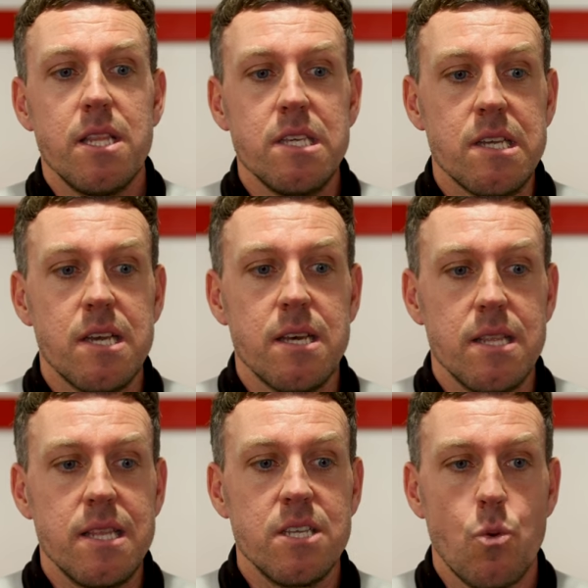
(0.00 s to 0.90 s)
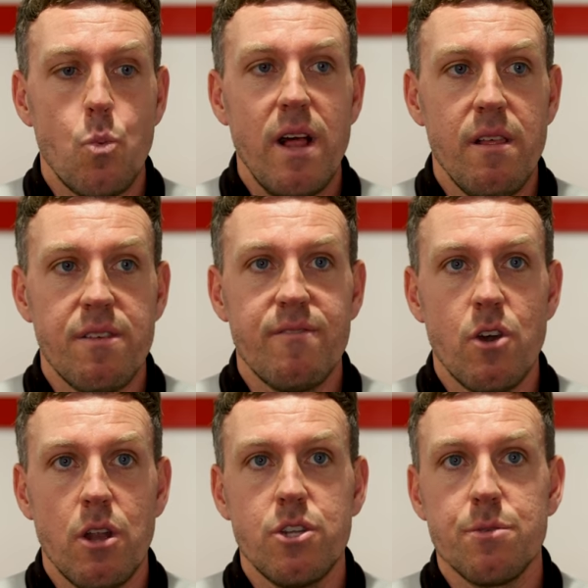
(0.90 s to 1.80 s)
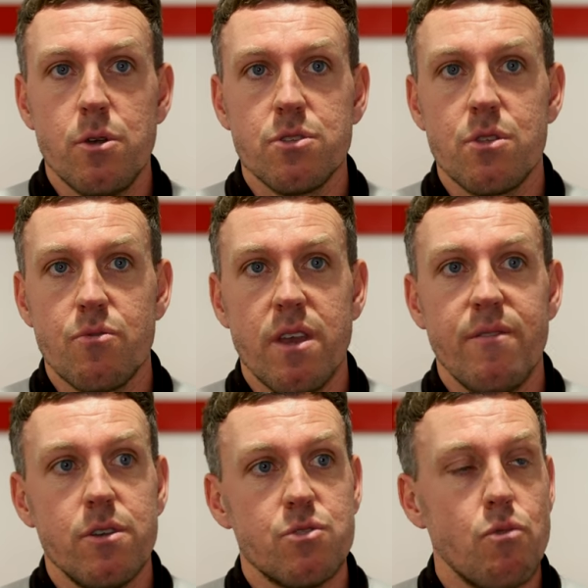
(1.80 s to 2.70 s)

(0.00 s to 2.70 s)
there's a wealth of knowledge amongst the three of us.